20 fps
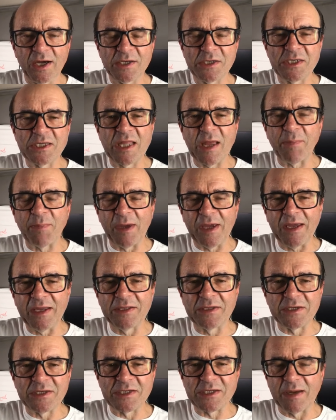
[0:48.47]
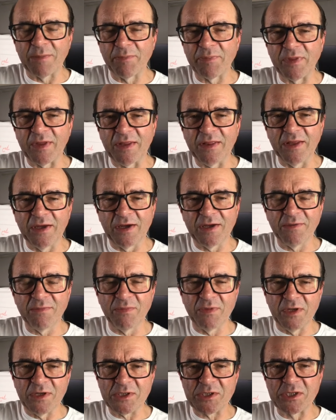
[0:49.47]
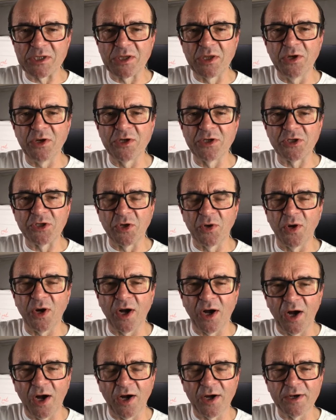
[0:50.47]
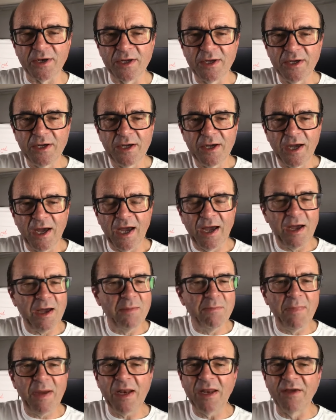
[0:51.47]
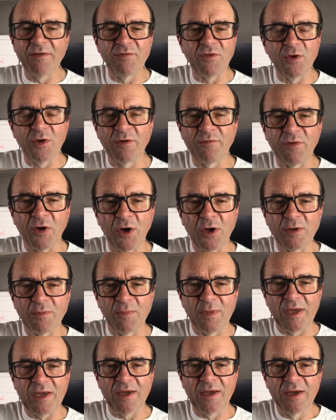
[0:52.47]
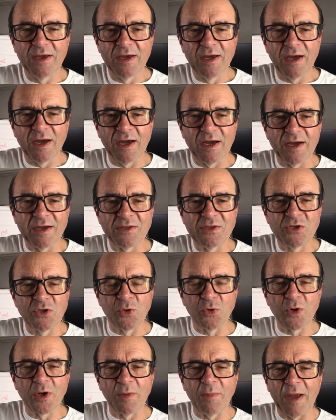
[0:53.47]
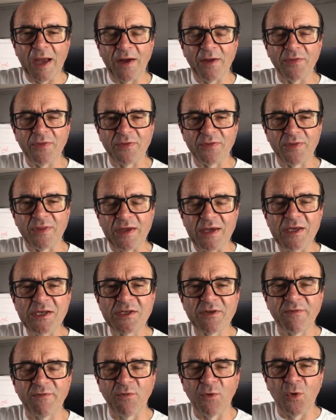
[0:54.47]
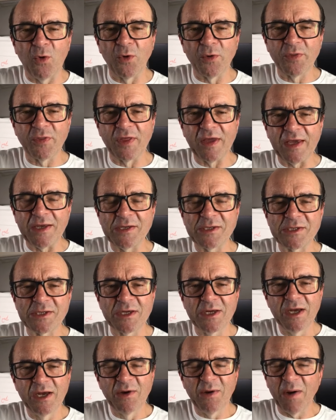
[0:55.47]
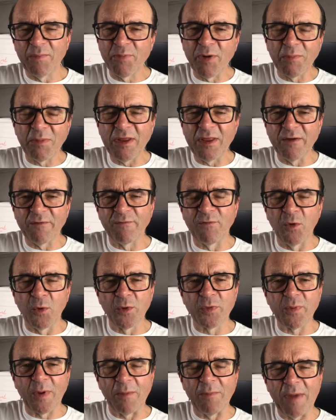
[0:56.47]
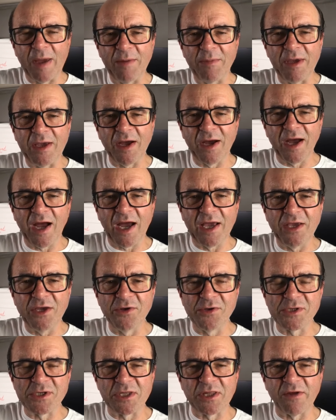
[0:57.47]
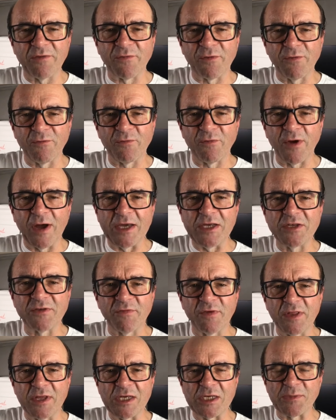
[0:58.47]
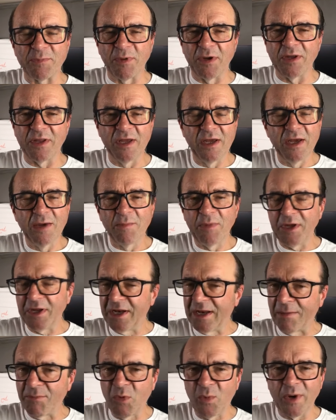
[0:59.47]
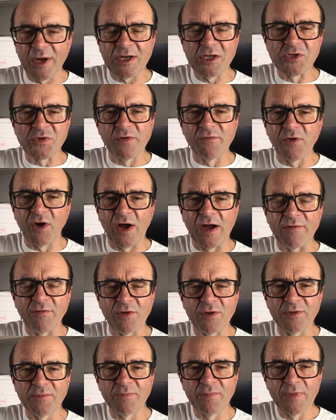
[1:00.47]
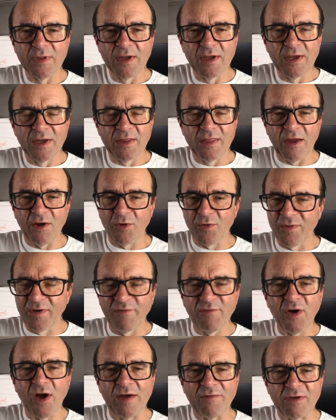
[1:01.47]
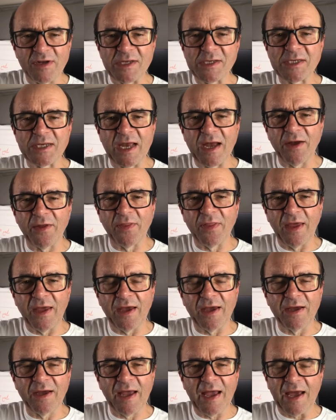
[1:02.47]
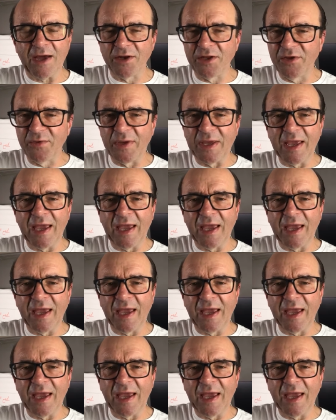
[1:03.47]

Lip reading: stepping into something that stirs your heart. And many of you have heard me talk about these four things. Well, probably the fourth one, maybe I use a different phrase for this, but number one is revival. There are revivalists out there. How do you